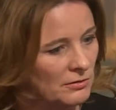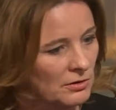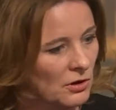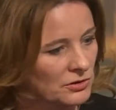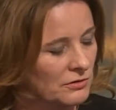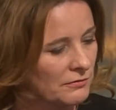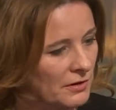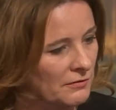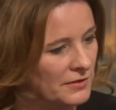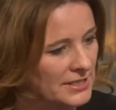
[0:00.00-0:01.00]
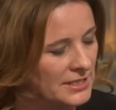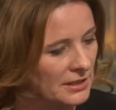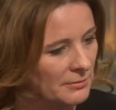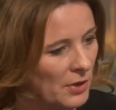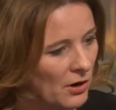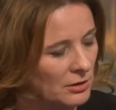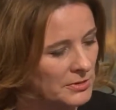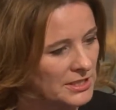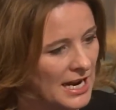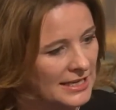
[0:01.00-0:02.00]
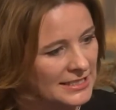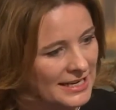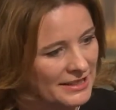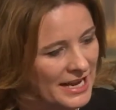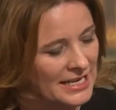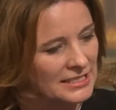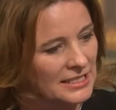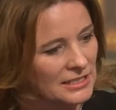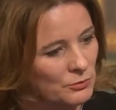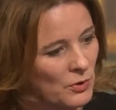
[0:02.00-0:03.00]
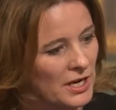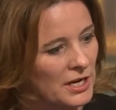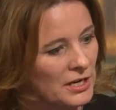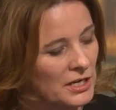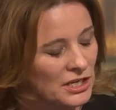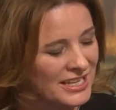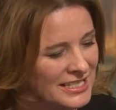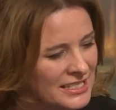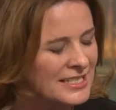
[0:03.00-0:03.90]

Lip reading: loss of this deal in Parliament. And that is where this